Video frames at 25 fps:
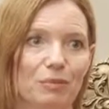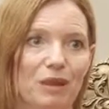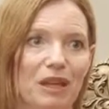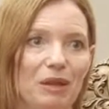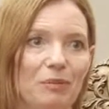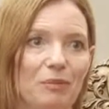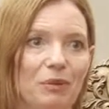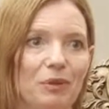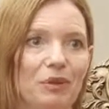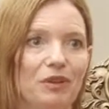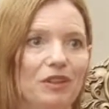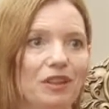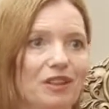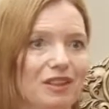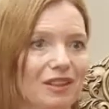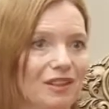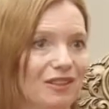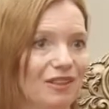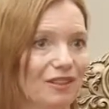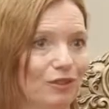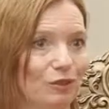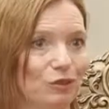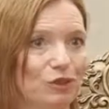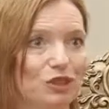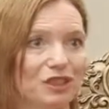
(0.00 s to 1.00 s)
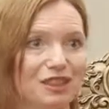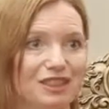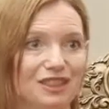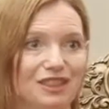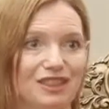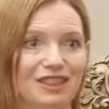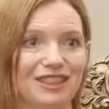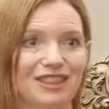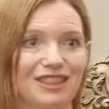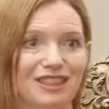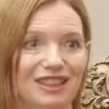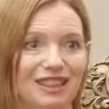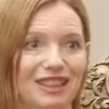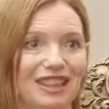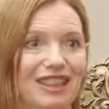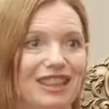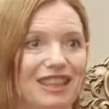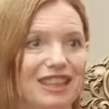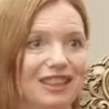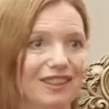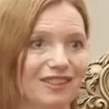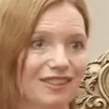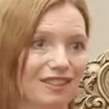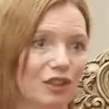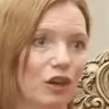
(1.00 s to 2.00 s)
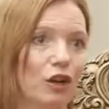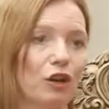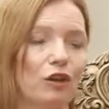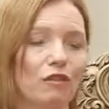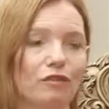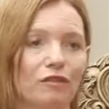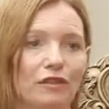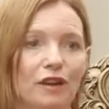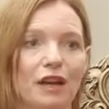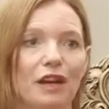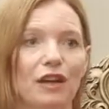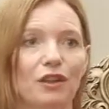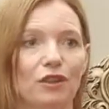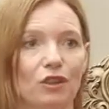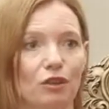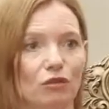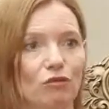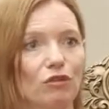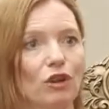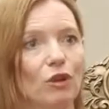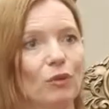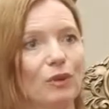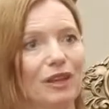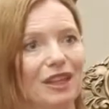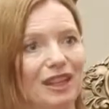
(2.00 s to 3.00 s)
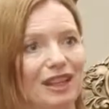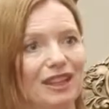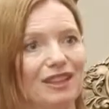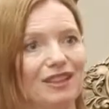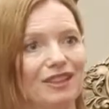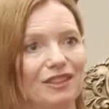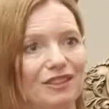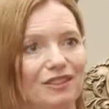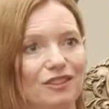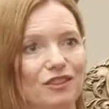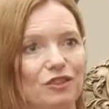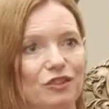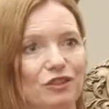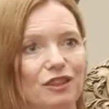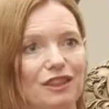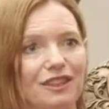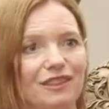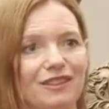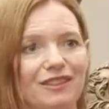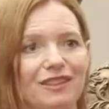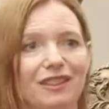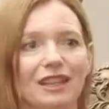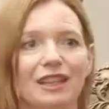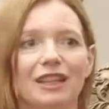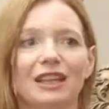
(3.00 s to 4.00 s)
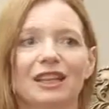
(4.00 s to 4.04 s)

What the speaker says: people that are suited to the needs of the growing industries,